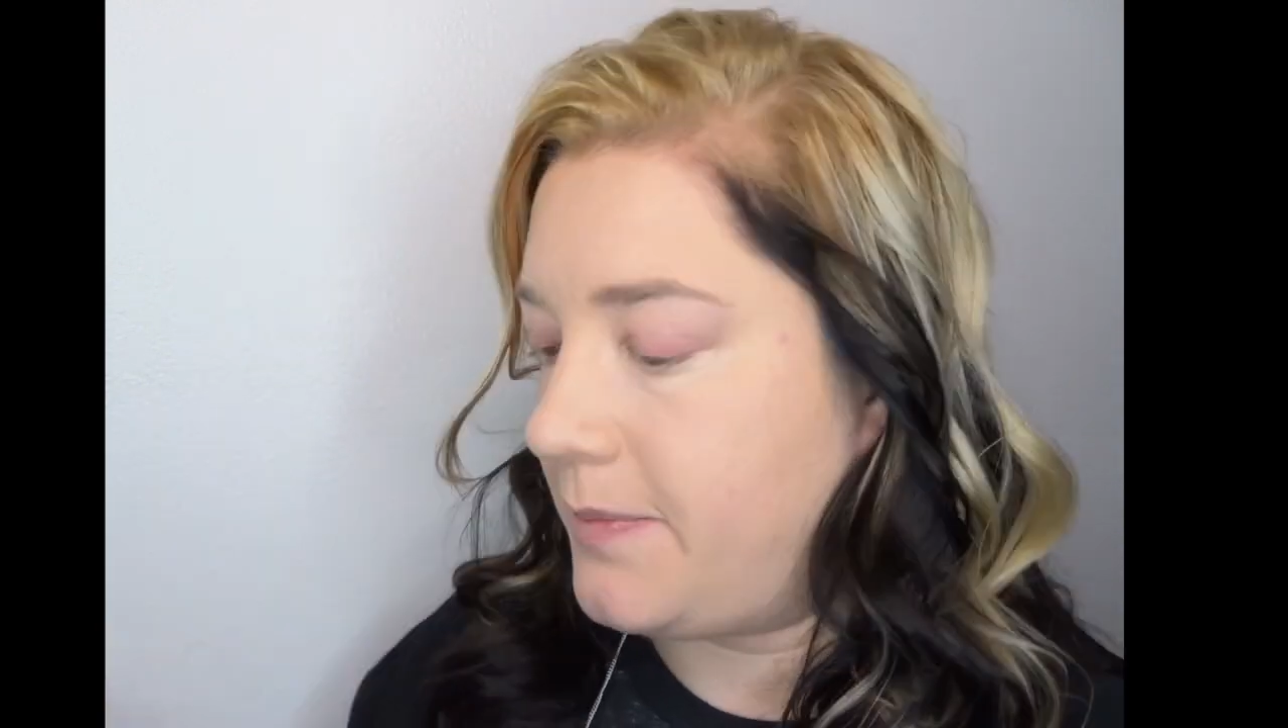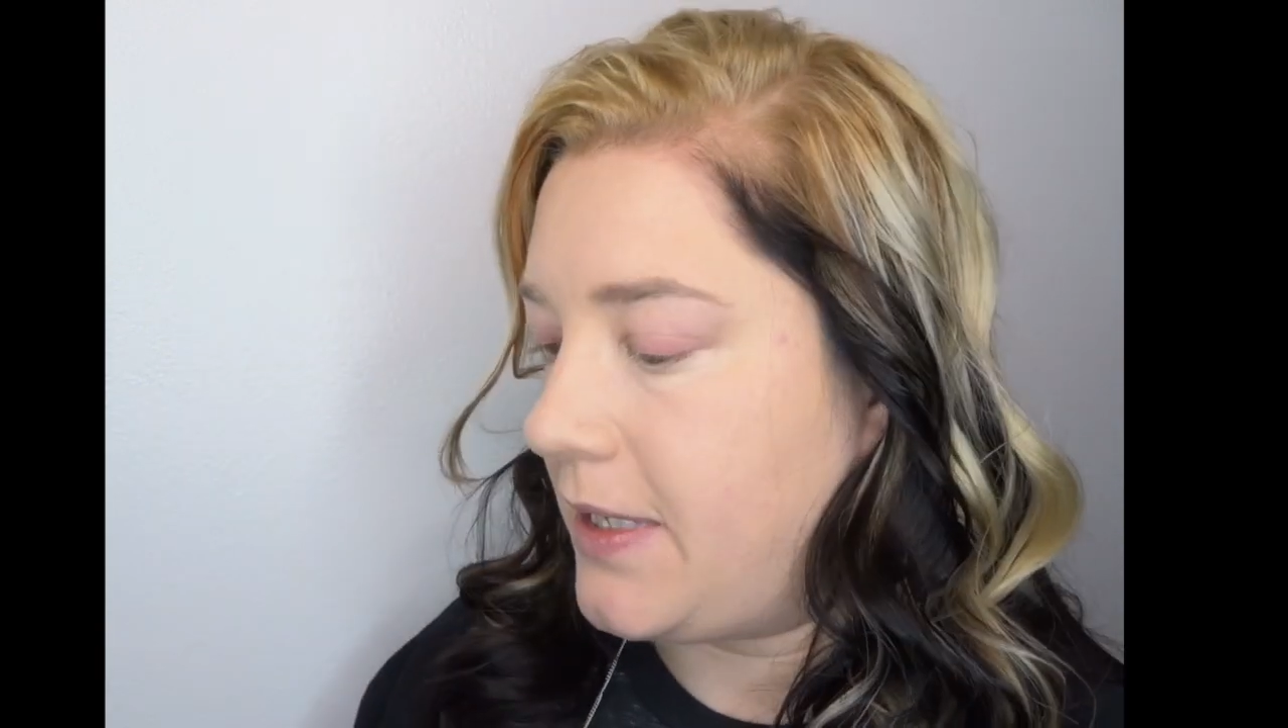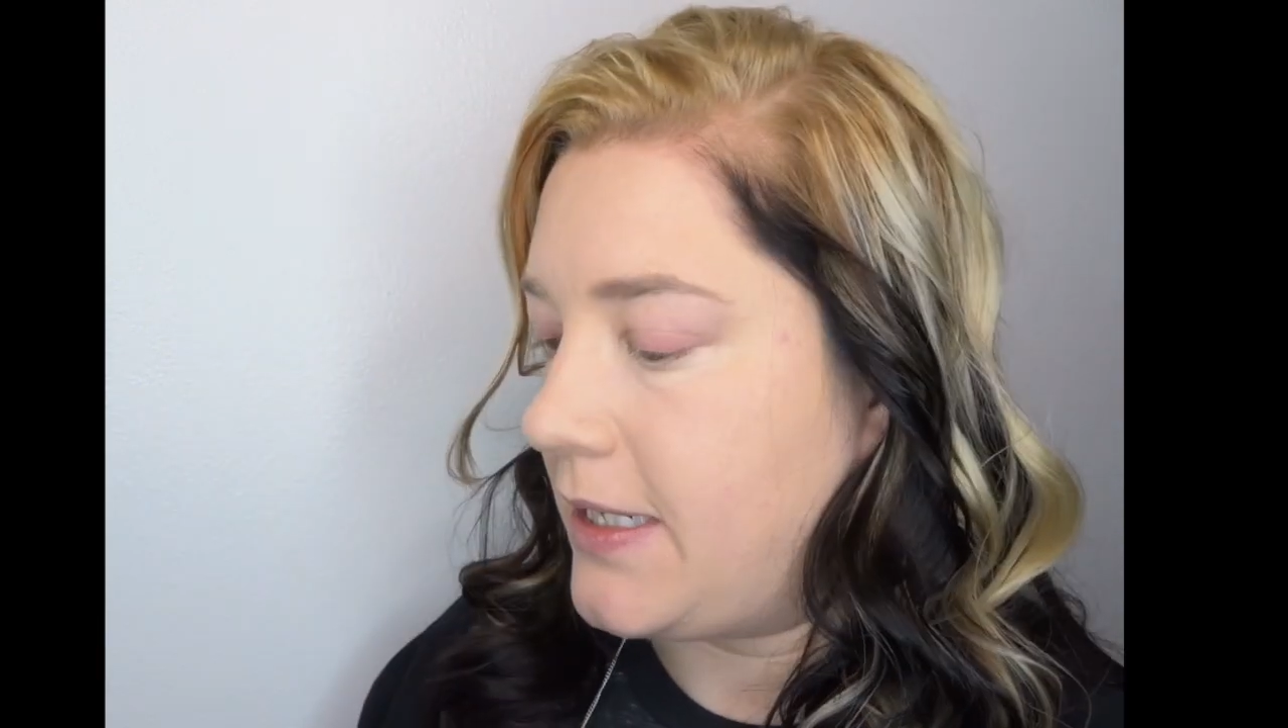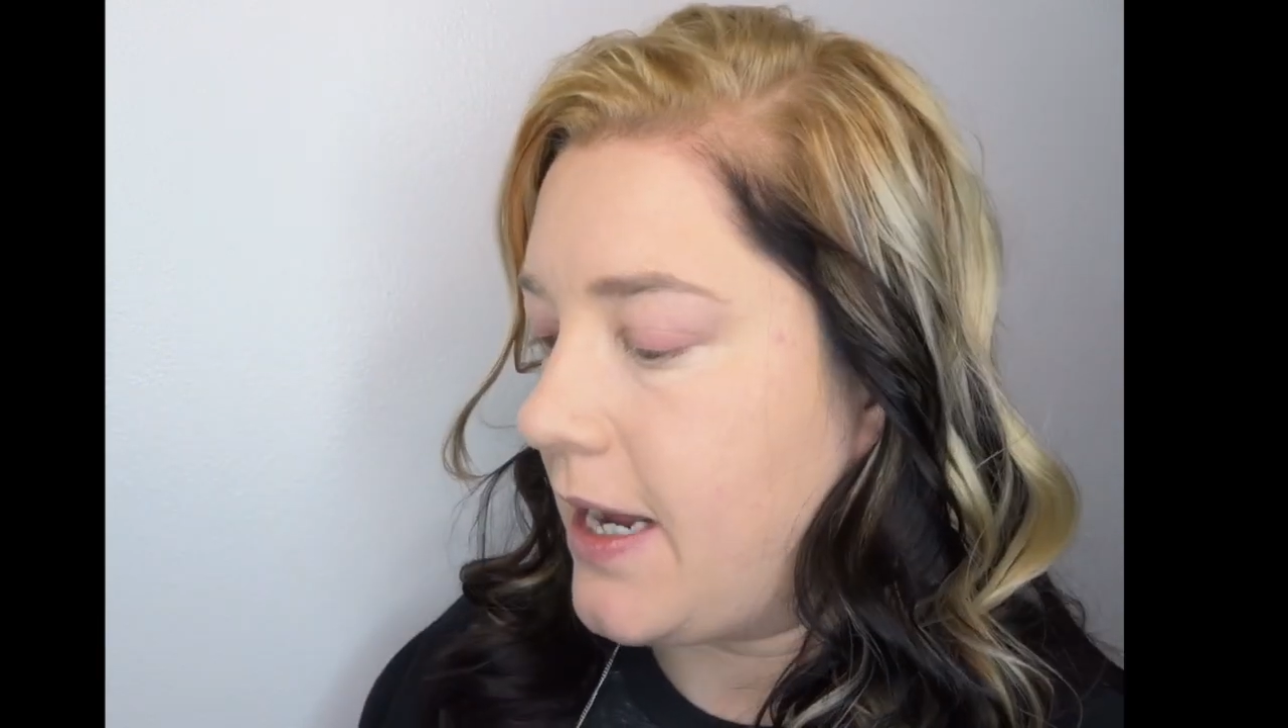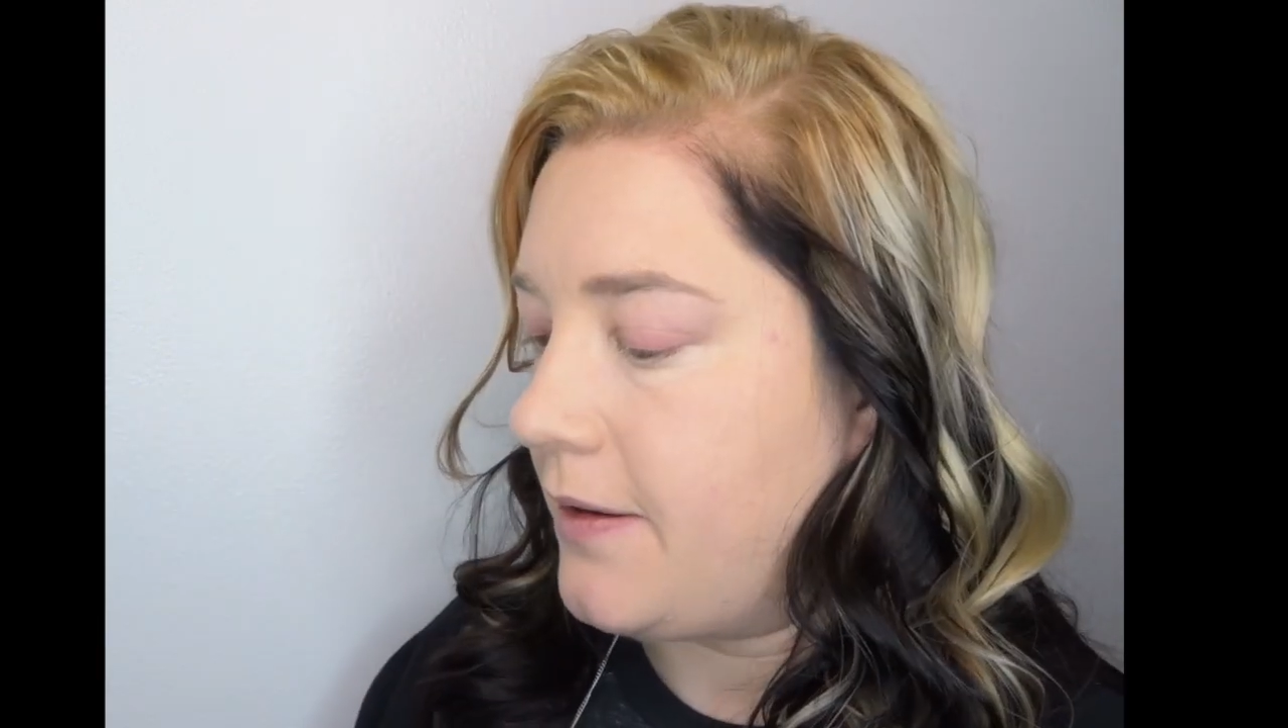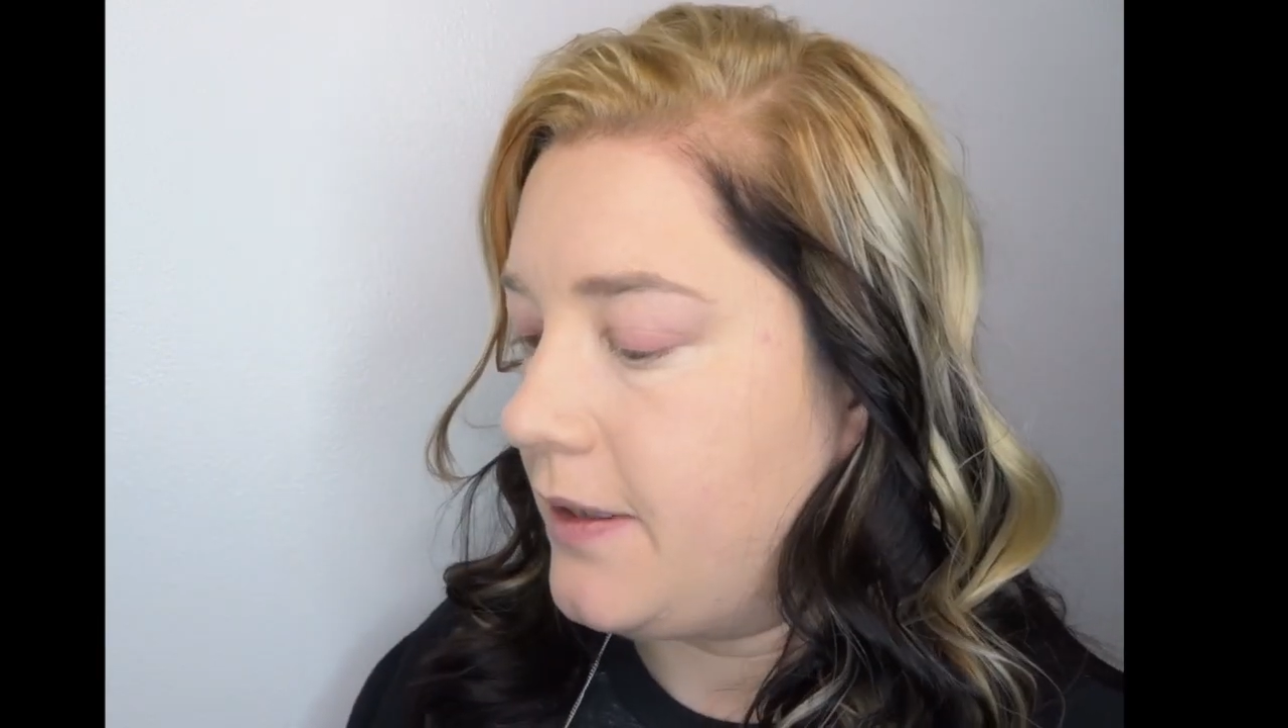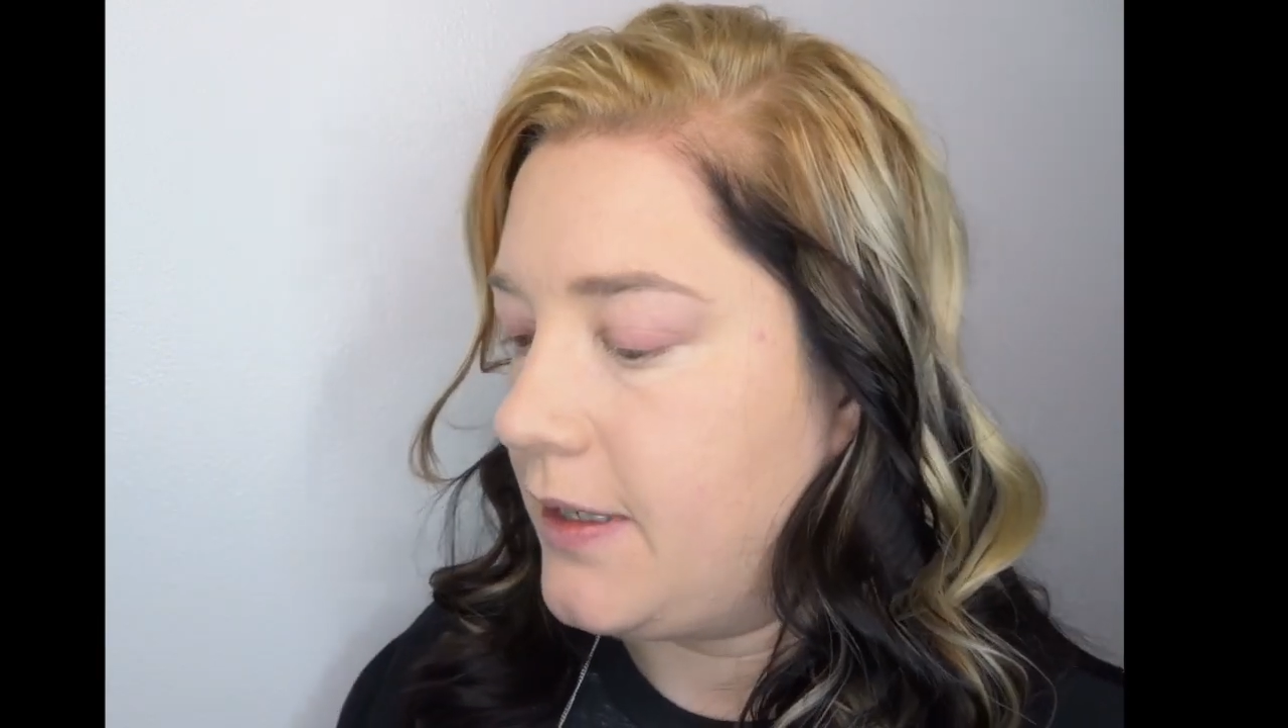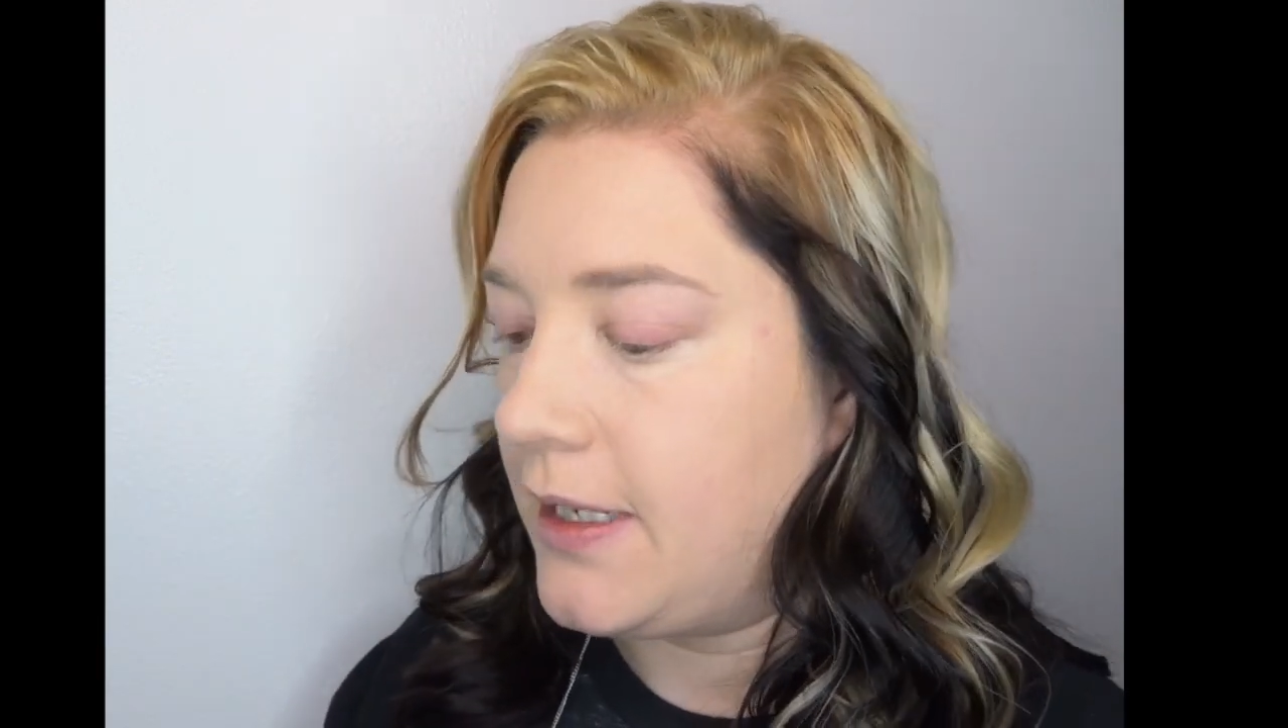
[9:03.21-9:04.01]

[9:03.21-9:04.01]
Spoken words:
to blend out.